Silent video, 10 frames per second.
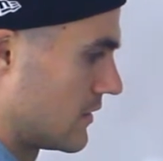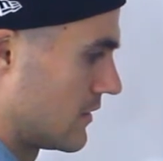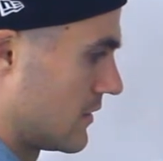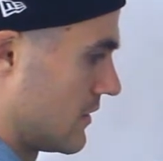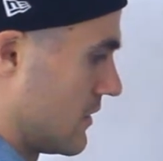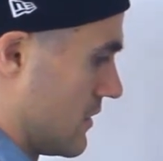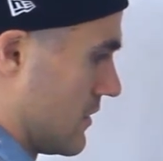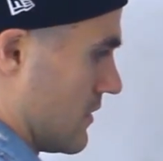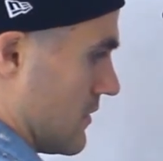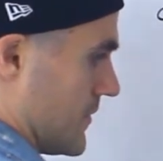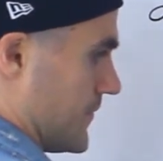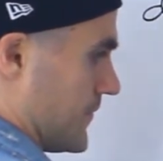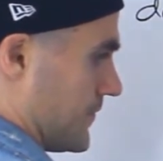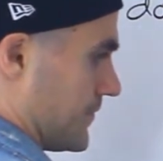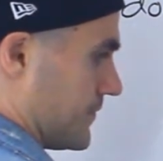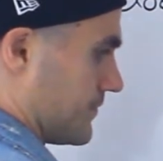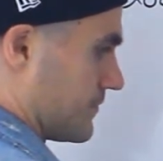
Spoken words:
Nobody speaks.